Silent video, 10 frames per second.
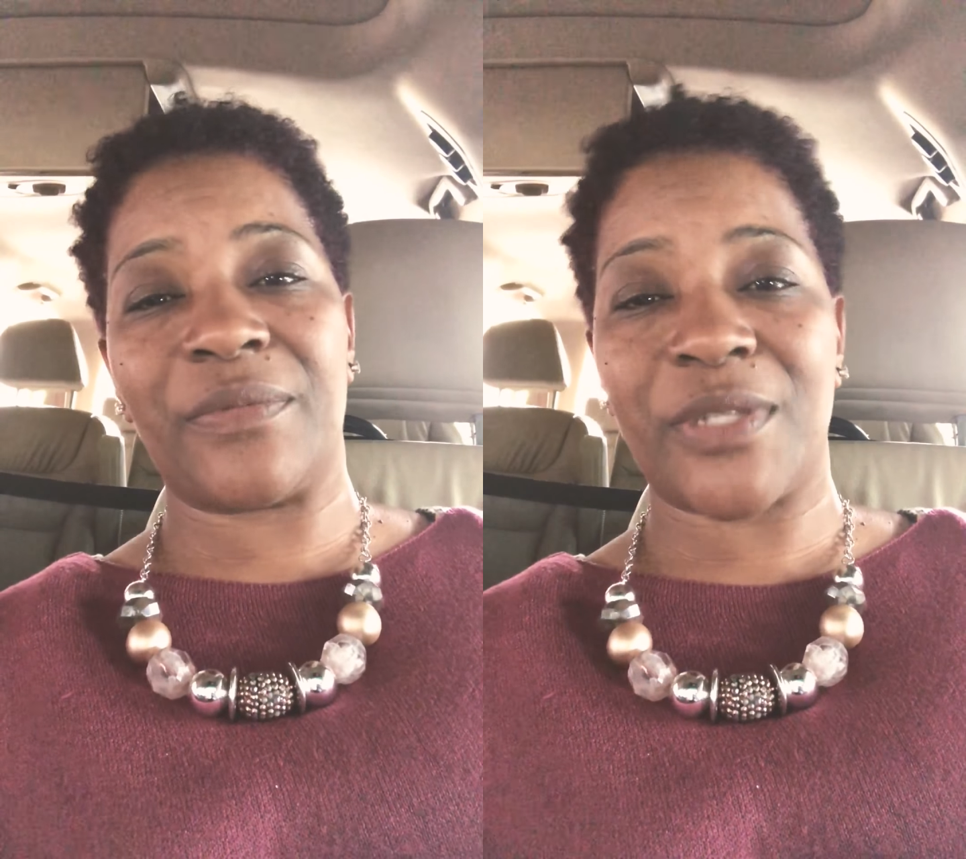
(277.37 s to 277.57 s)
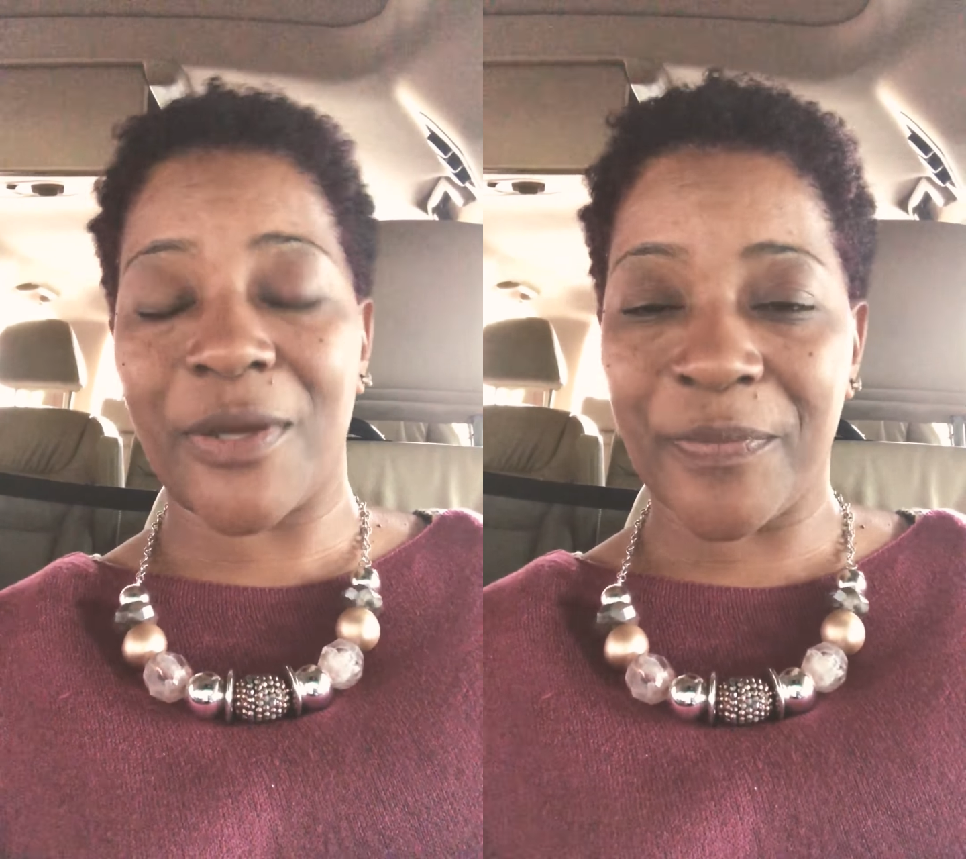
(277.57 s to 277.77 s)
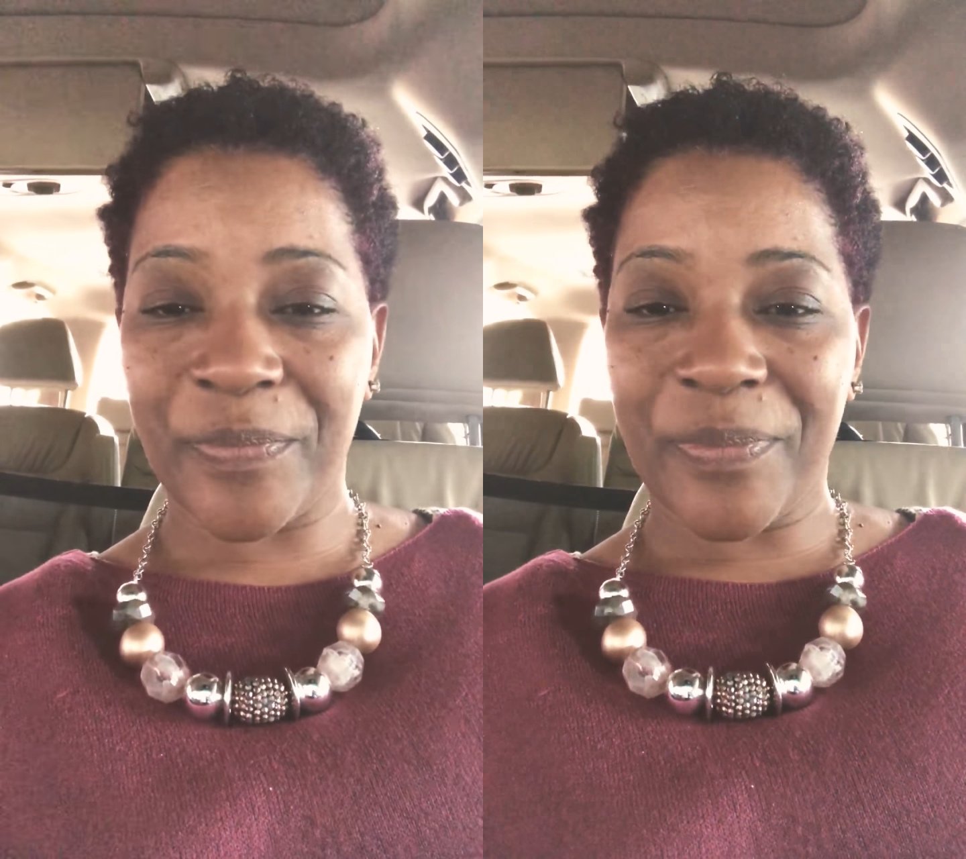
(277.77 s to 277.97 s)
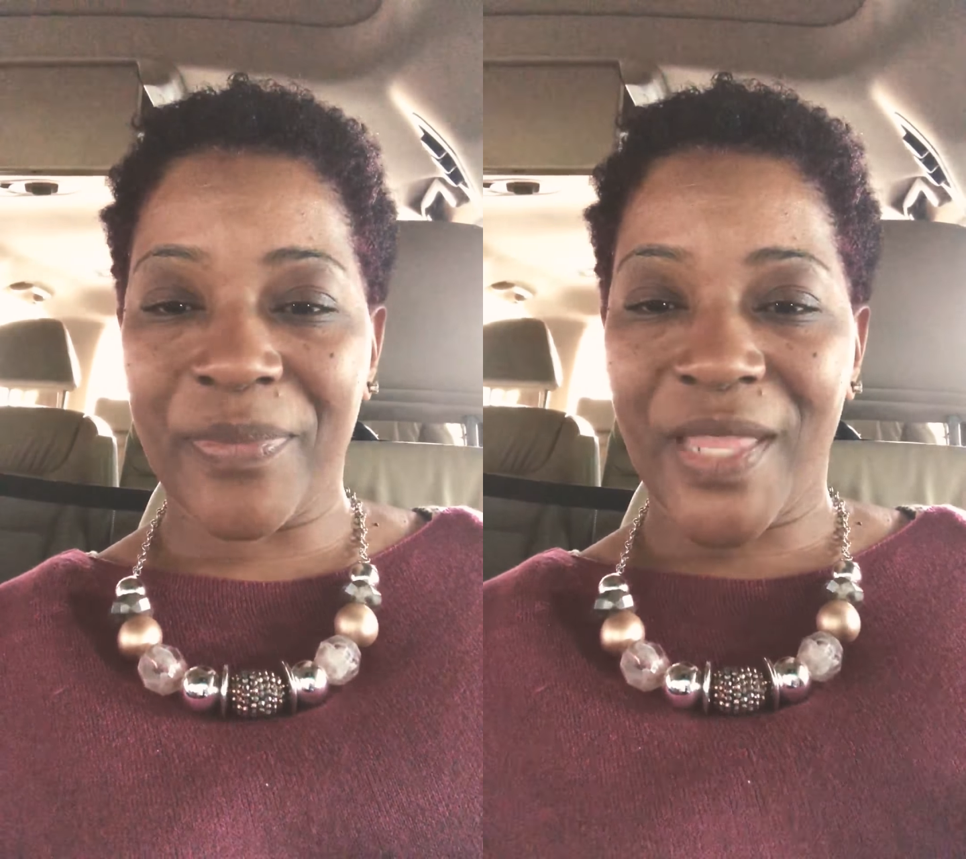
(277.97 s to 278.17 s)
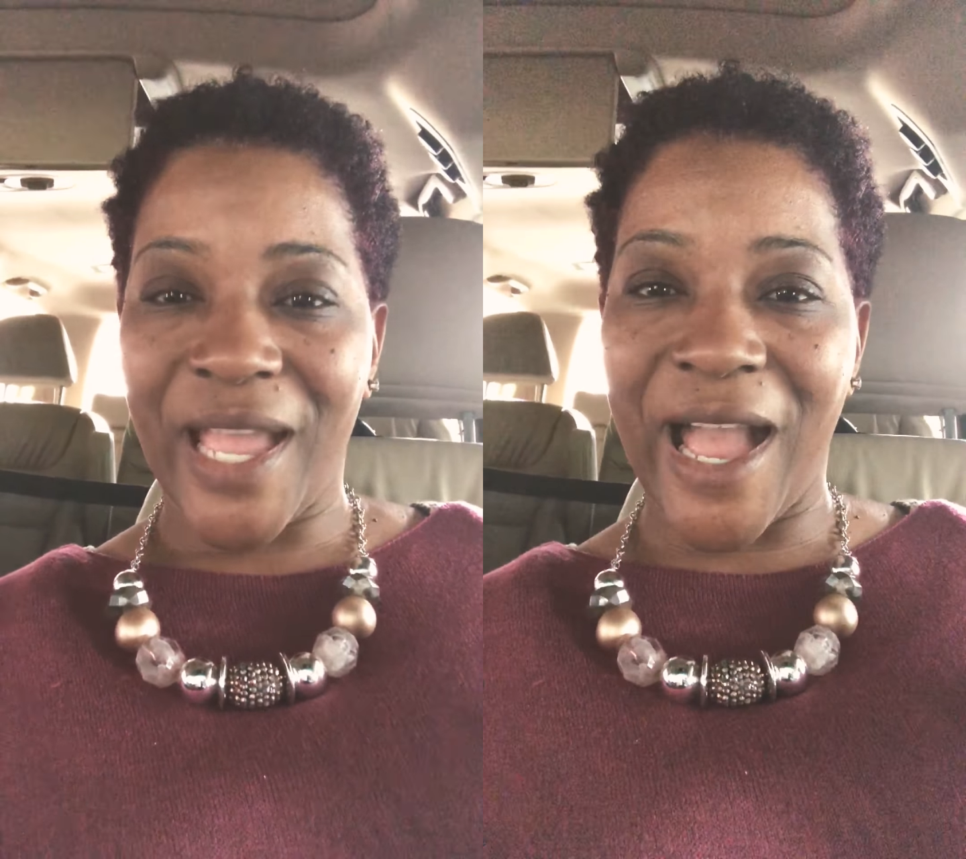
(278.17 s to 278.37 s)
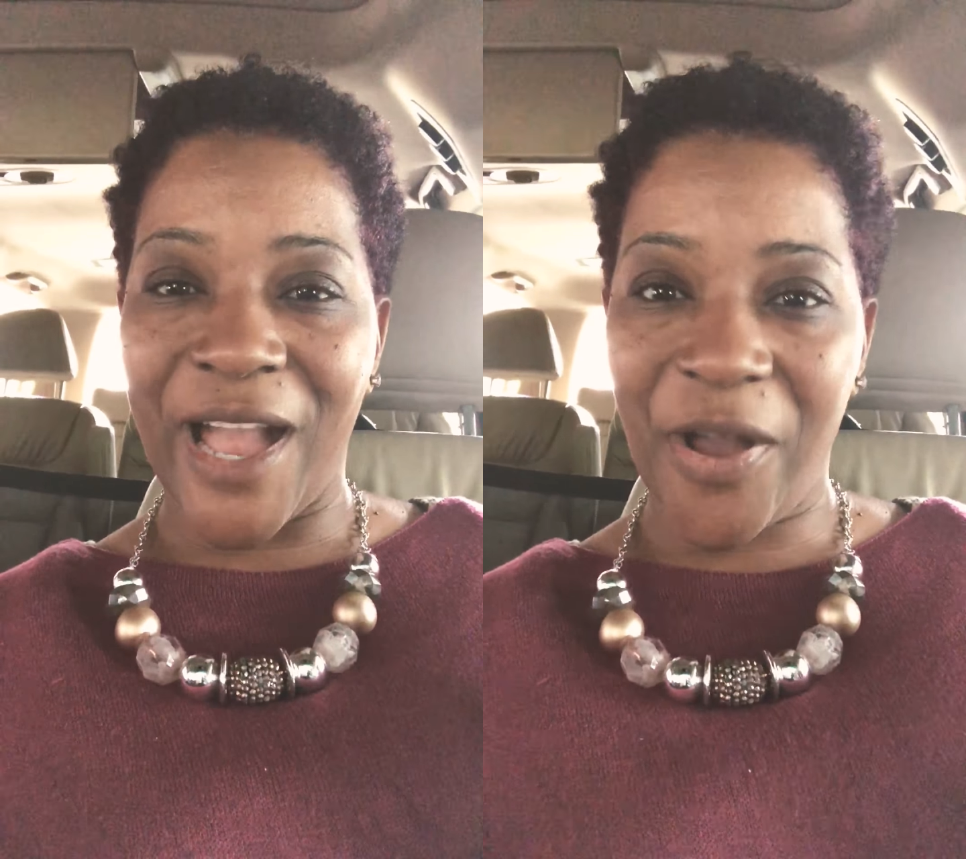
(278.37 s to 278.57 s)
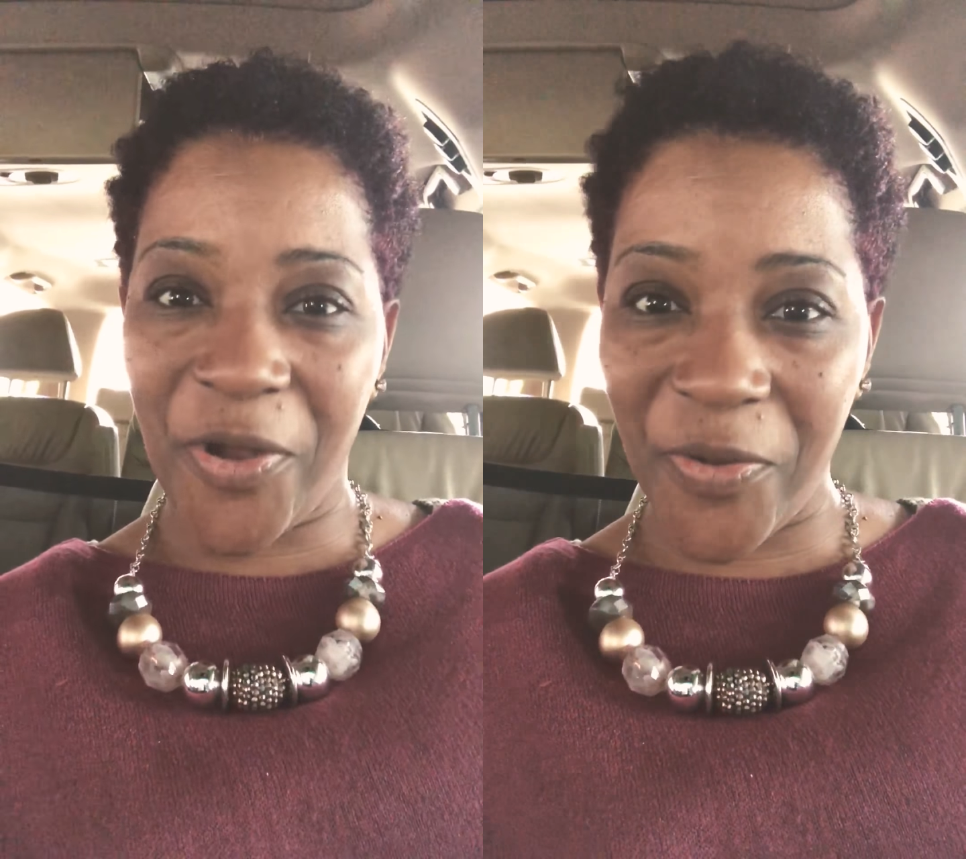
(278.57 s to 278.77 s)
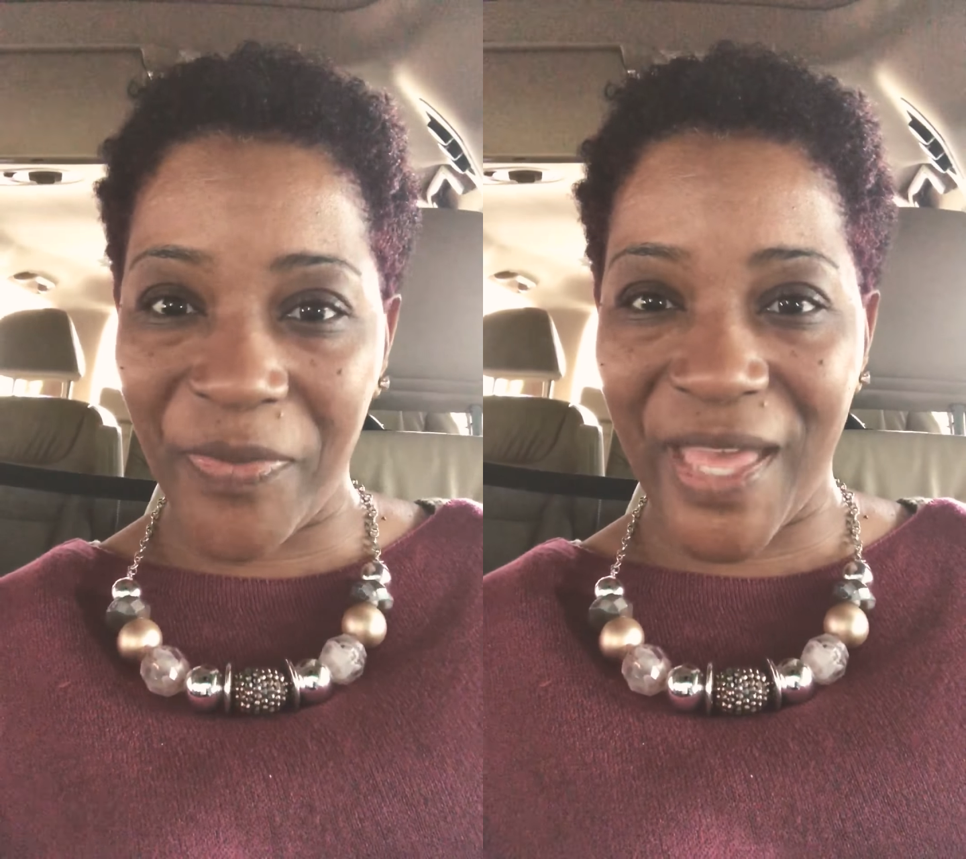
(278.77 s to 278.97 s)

So I hope